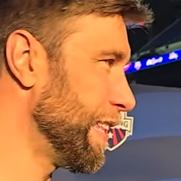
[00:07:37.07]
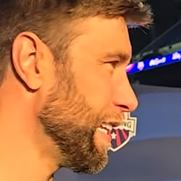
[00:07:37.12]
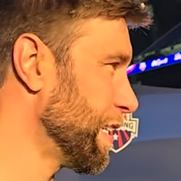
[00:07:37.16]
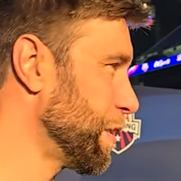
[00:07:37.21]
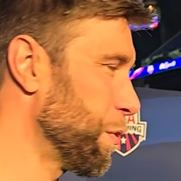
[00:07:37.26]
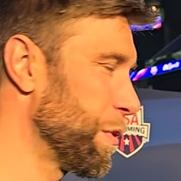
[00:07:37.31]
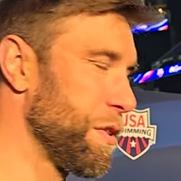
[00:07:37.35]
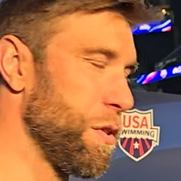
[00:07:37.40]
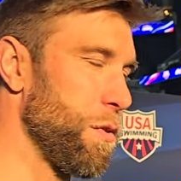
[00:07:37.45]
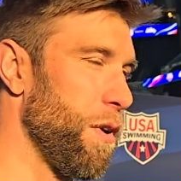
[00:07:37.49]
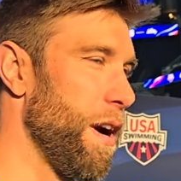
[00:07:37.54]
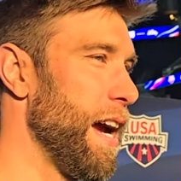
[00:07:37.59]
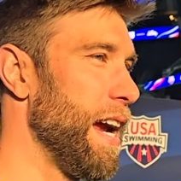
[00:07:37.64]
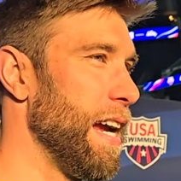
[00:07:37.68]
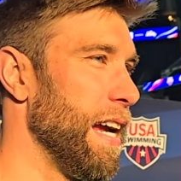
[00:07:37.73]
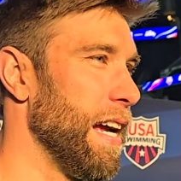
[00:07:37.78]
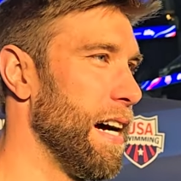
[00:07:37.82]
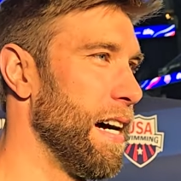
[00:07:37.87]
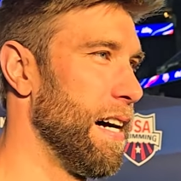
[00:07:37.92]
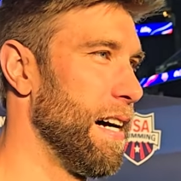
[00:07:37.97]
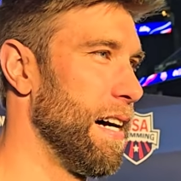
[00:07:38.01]
This was
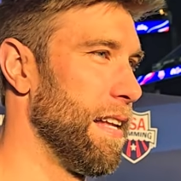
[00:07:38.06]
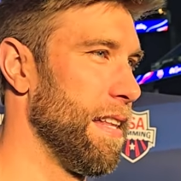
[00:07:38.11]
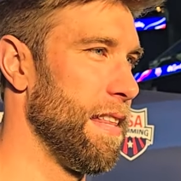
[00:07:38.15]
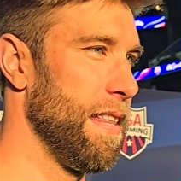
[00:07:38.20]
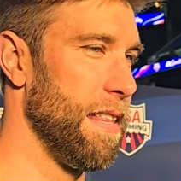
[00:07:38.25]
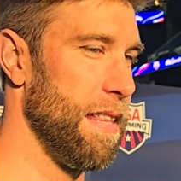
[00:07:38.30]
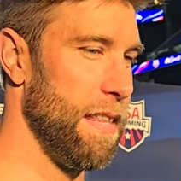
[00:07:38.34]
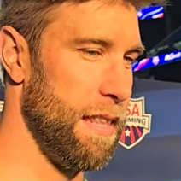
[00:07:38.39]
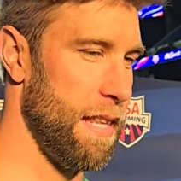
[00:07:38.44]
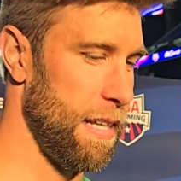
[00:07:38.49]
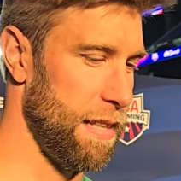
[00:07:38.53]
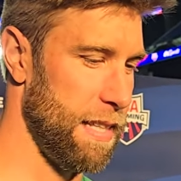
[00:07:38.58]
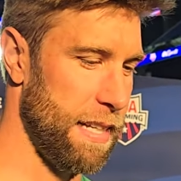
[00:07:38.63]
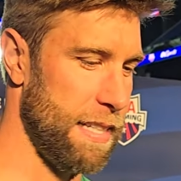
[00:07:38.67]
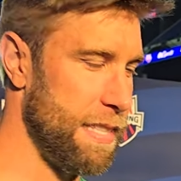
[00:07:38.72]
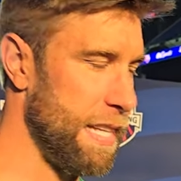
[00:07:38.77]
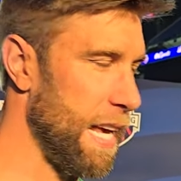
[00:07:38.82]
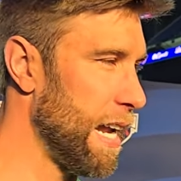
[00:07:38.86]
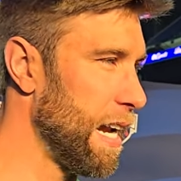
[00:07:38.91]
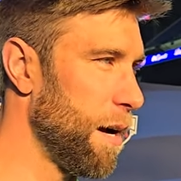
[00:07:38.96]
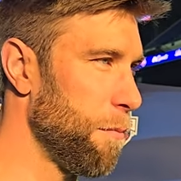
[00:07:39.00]
great. Um, the
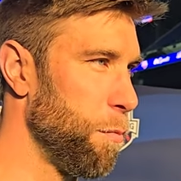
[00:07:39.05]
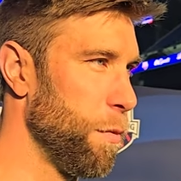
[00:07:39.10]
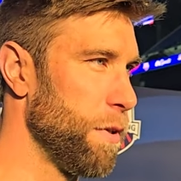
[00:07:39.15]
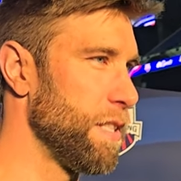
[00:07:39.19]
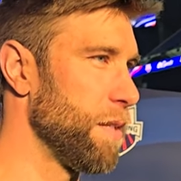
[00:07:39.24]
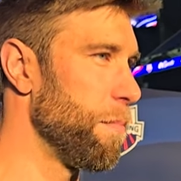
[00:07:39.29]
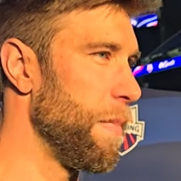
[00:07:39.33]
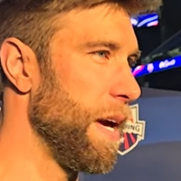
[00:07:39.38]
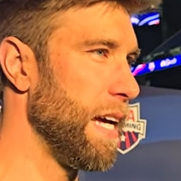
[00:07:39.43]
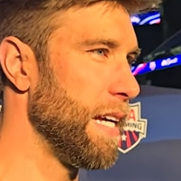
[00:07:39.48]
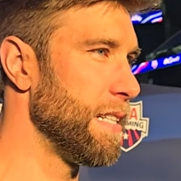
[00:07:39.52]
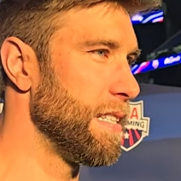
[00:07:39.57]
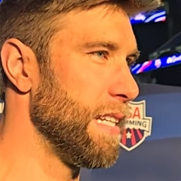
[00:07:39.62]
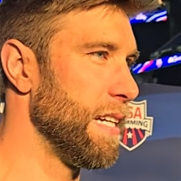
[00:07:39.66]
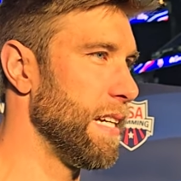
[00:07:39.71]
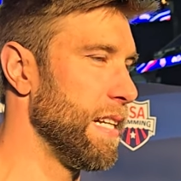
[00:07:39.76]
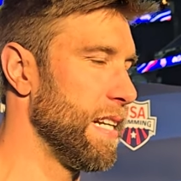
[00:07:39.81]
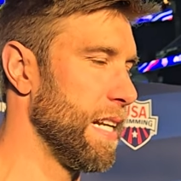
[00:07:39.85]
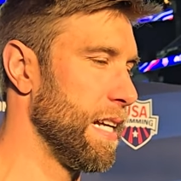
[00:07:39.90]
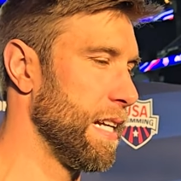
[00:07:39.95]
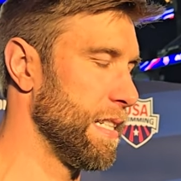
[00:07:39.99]
setup was
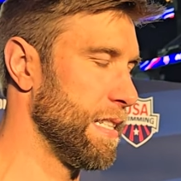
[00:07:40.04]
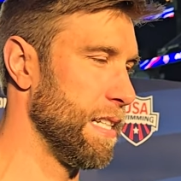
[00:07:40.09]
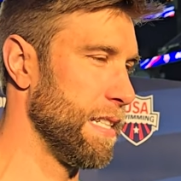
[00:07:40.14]
amazing.